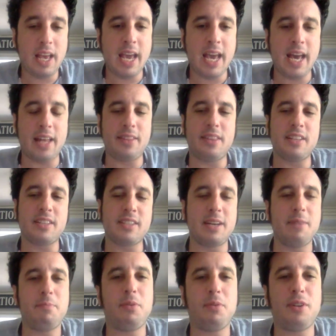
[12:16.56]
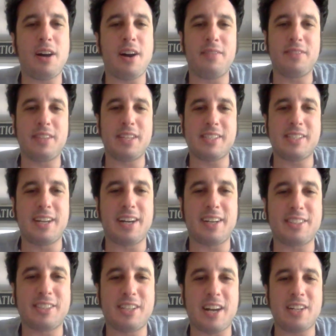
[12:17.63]
And the symbol of this
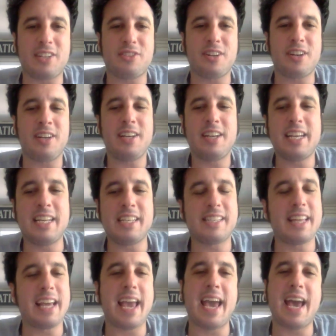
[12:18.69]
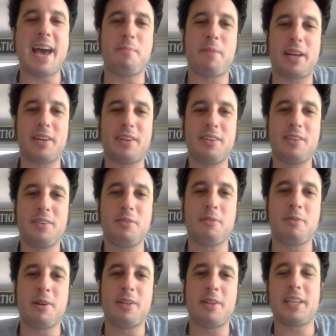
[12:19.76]
nakshatra is the hammock
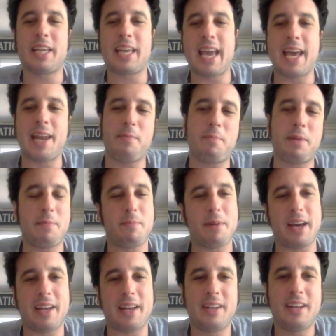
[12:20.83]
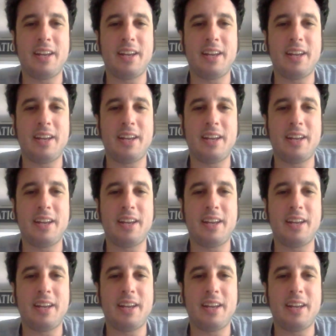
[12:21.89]
or the canopy bed.